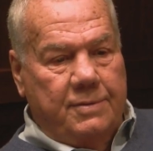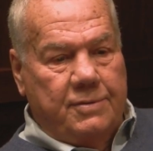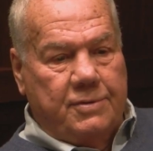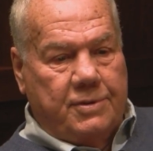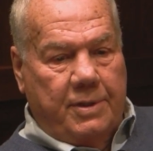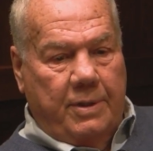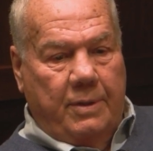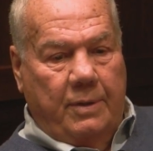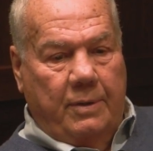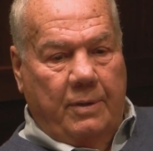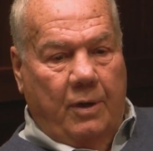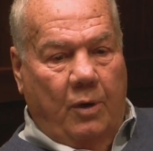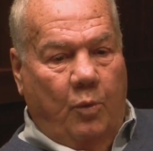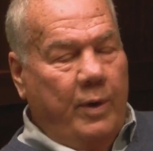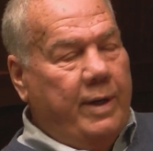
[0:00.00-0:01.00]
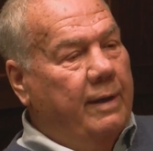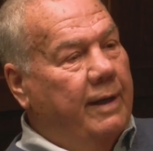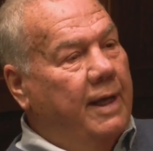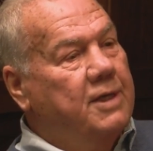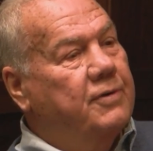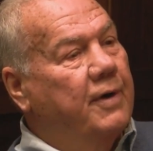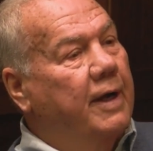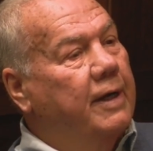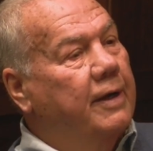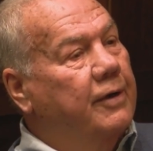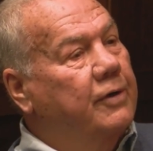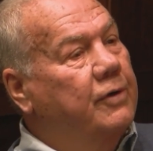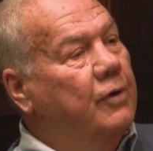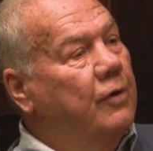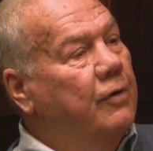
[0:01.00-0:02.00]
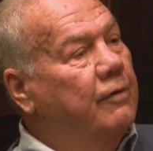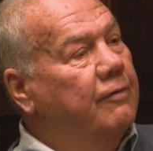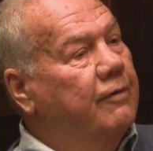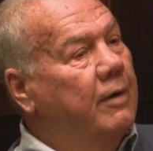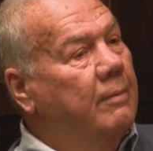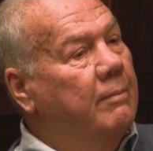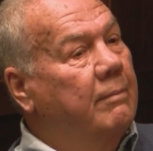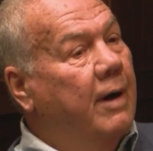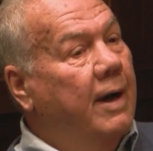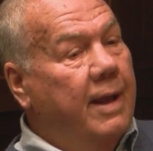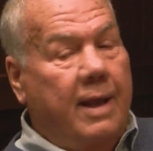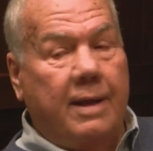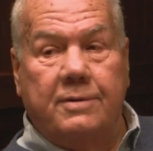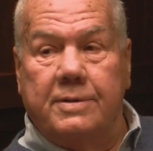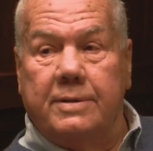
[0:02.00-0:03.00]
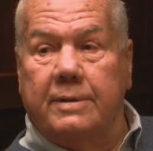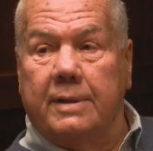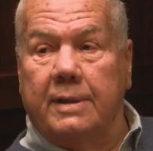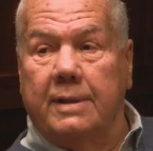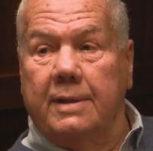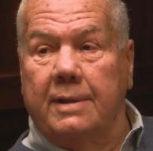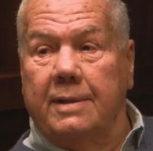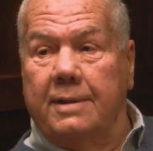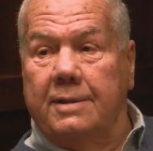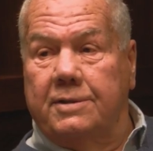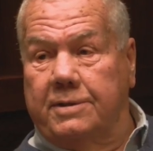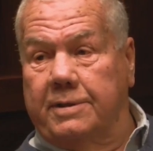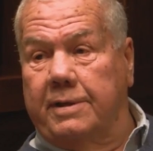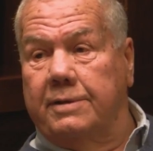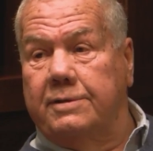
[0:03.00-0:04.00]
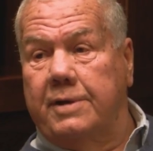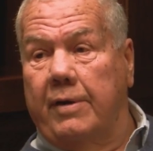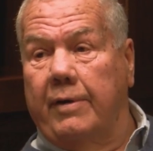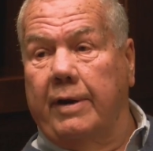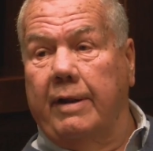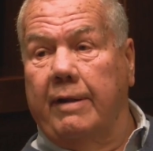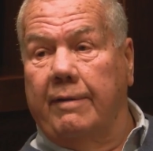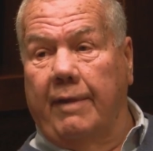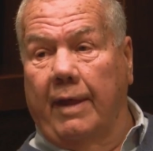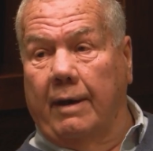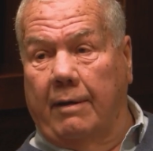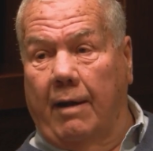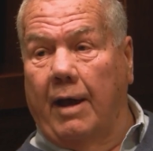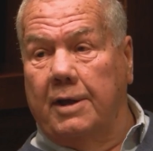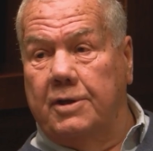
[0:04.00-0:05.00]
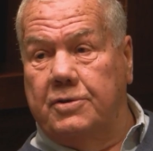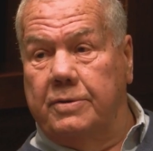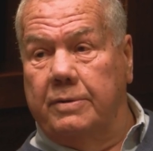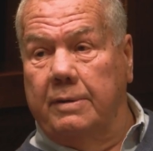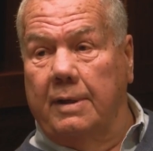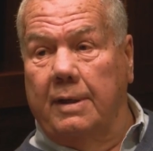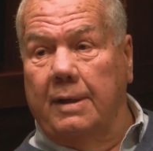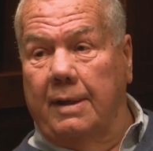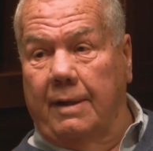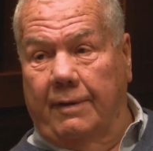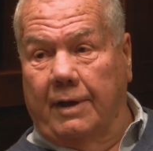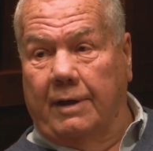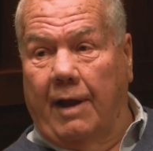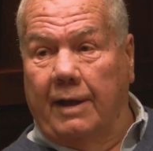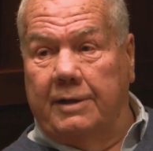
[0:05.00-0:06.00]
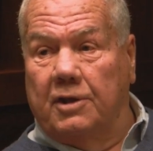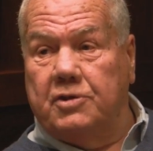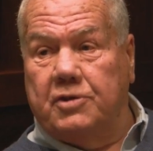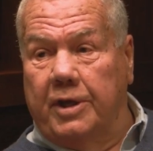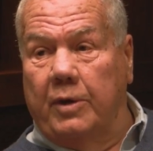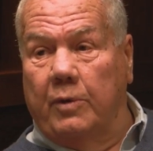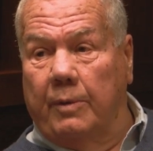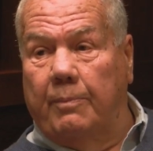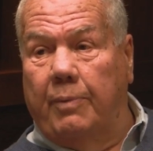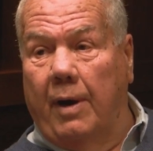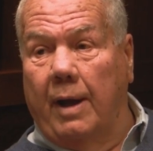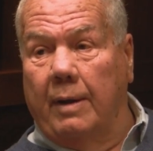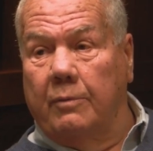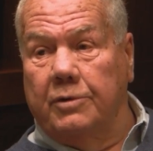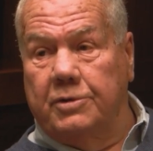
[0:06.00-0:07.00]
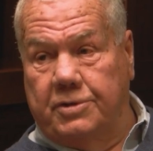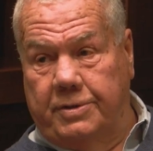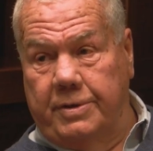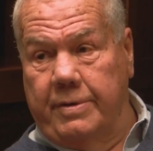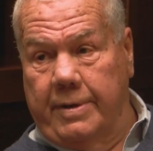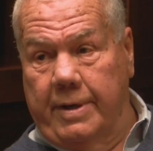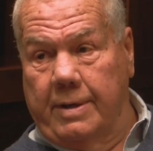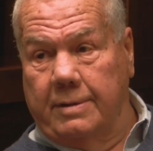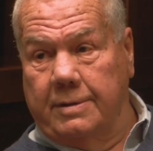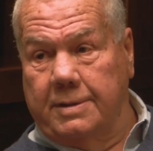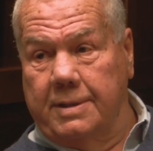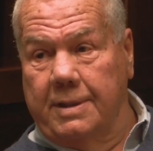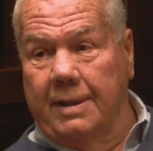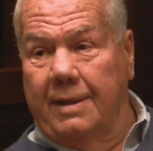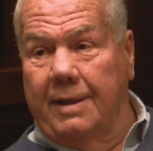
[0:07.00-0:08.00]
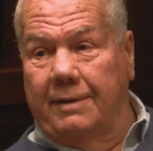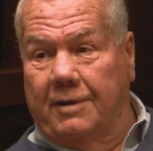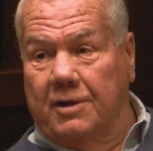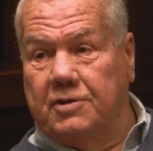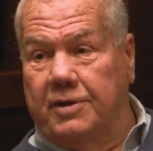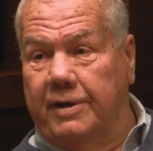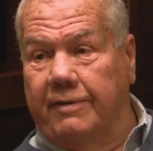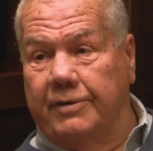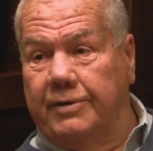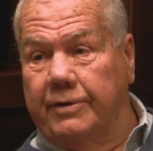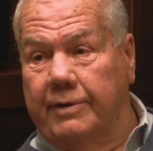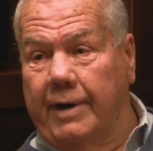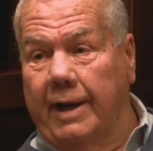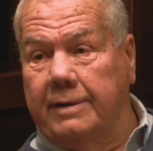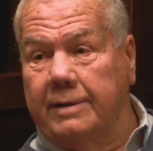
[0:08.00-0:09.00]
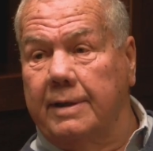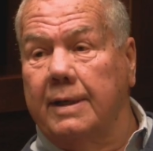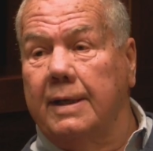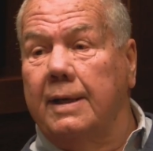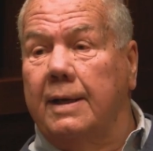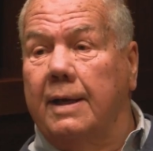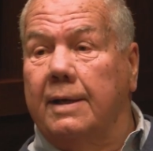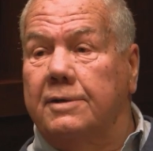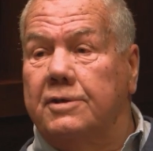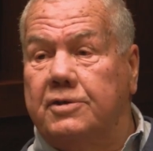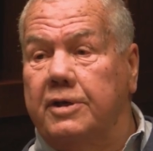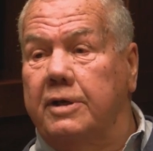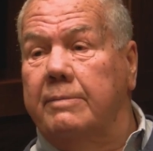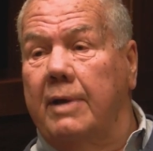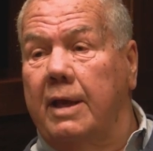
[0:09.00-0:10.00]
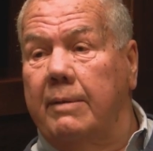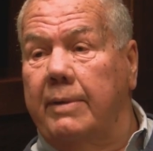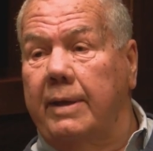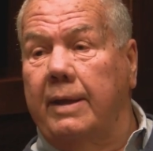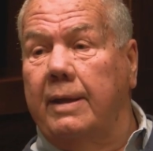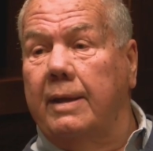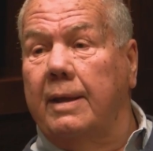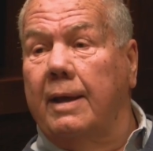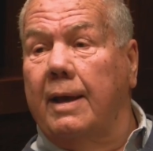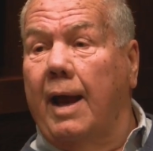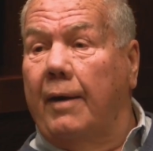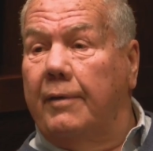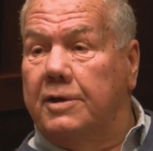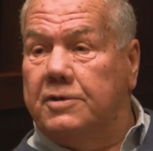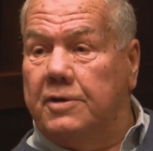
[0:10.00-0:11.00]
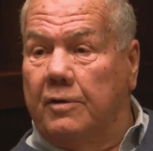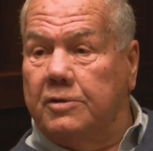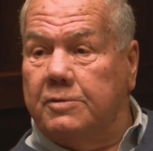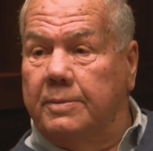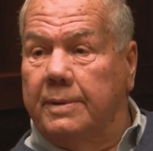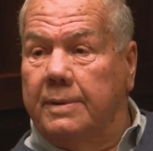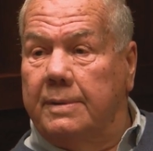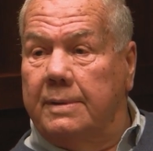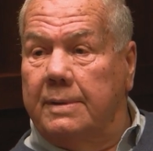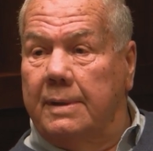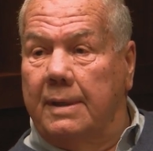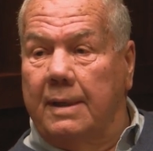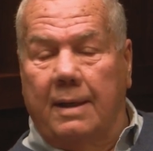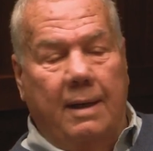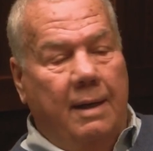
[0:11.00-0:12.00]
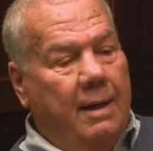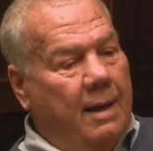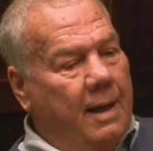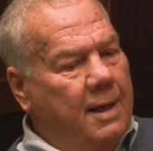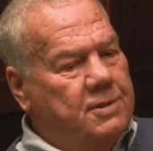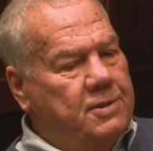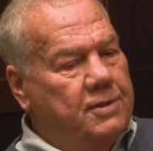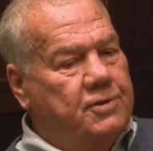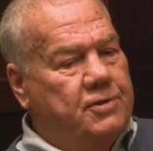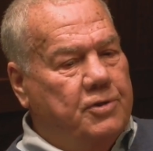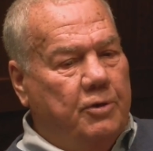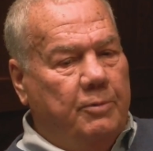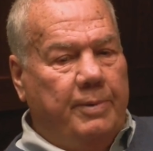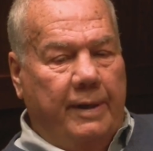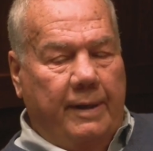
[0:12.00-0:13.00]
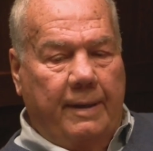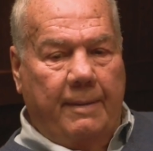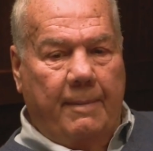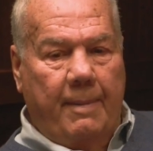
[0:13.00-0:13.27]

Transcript: So a week later, I got a call from my agent. She said, Terry, they liked you. They'd like to see you at Pinewood Studios to see the director and see maybe Harry Saltzman. I said, super.